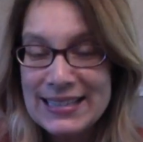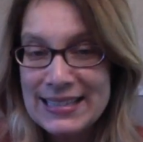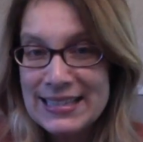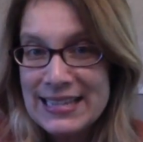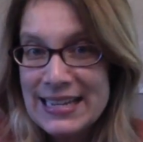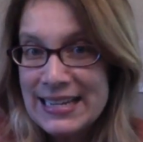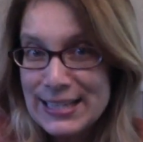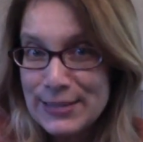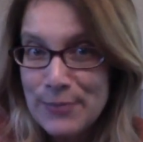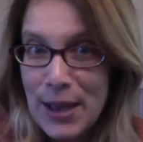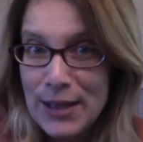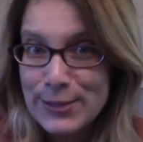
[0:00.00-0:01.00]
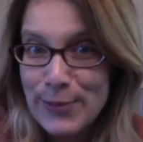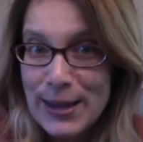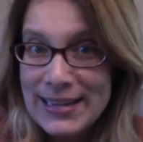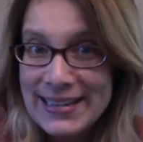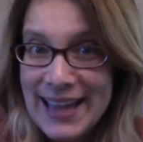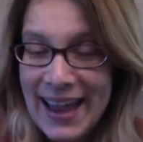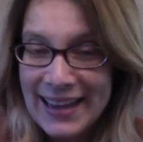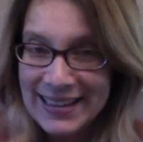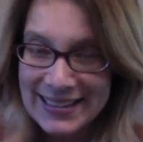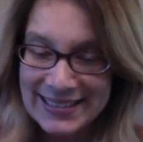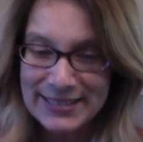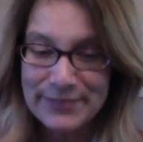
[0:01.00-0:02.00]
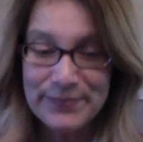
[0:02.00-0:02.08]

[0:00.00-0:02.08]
stinky, sweaty day, because